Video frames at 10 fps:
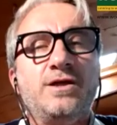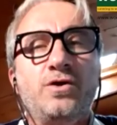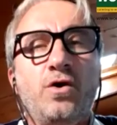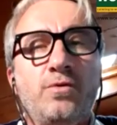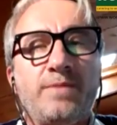the
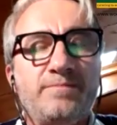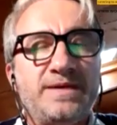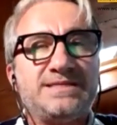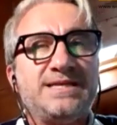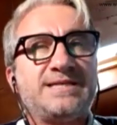normal
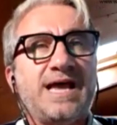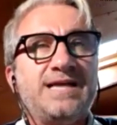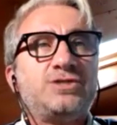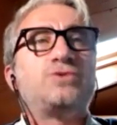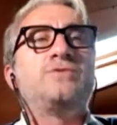business
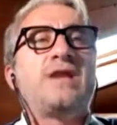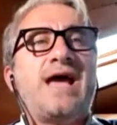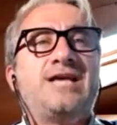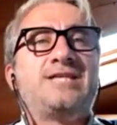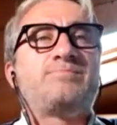as soon
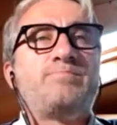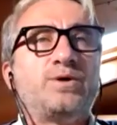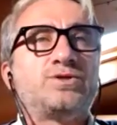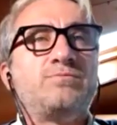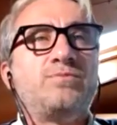as
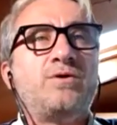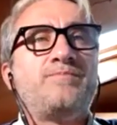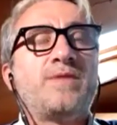possible.